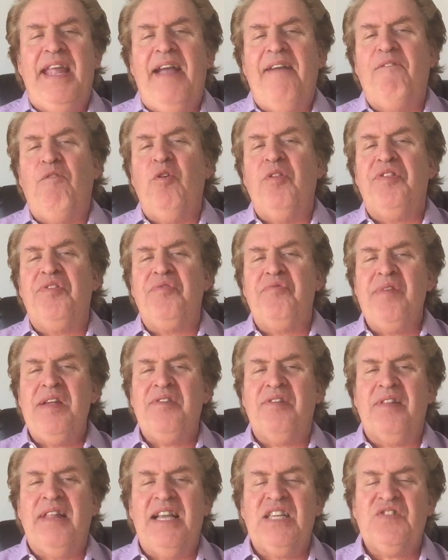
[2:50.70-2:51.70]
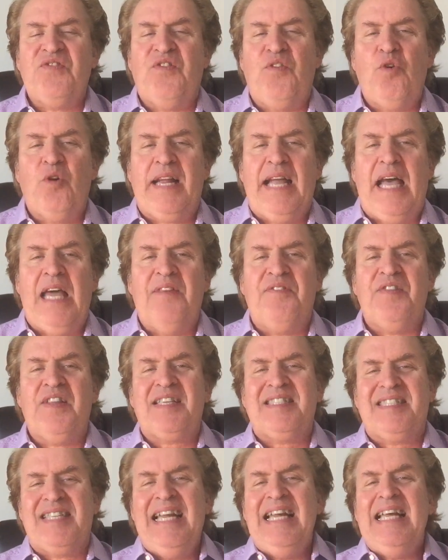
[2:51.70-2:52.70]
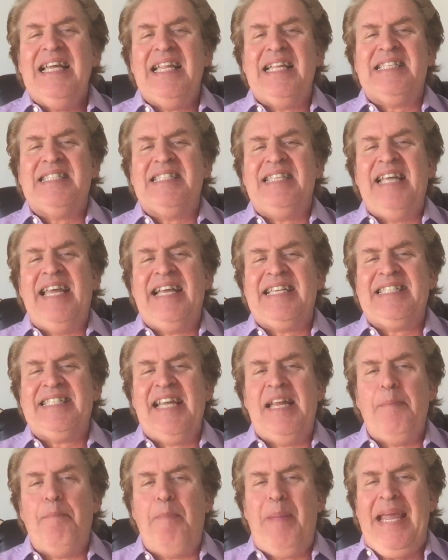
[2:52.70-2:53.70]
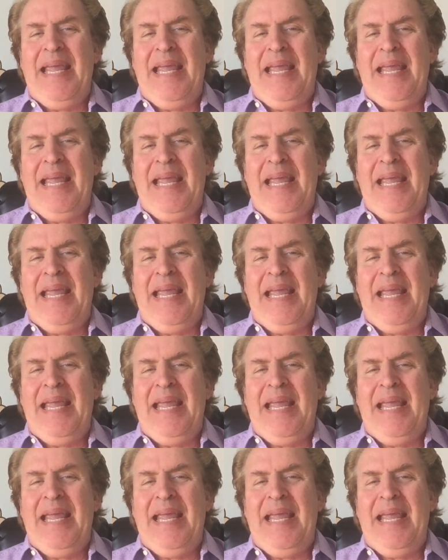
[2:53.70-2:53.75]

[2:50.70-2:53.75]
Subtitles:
they have won 3 of their last 4 conflicts. Let's take St.